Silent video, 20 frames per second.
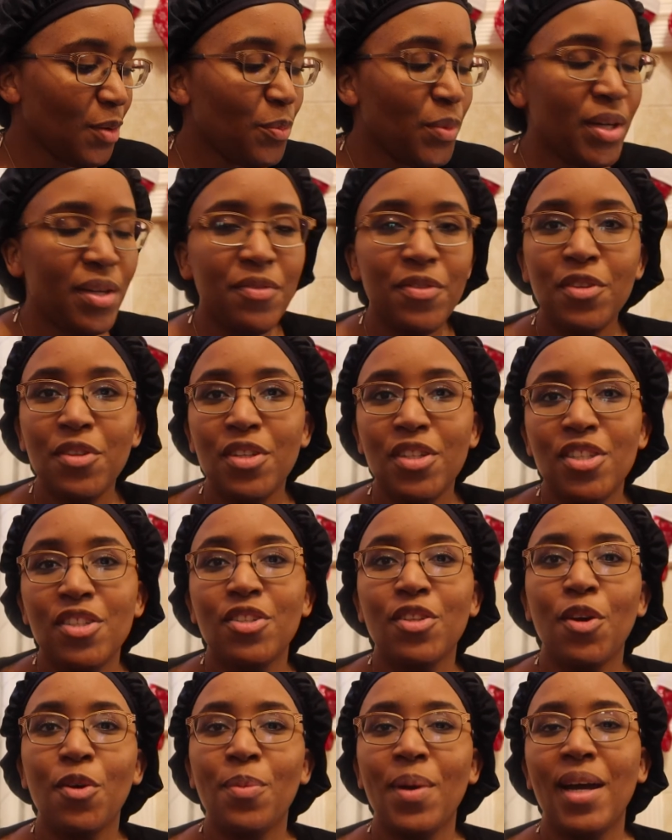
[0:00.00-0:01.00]
But if you can
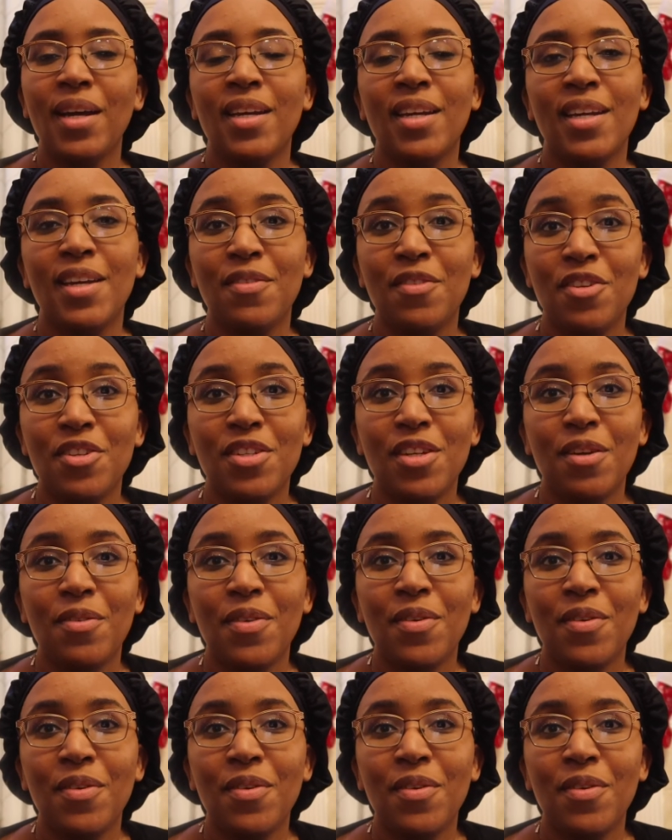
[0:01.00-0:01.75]
just go back and give yourself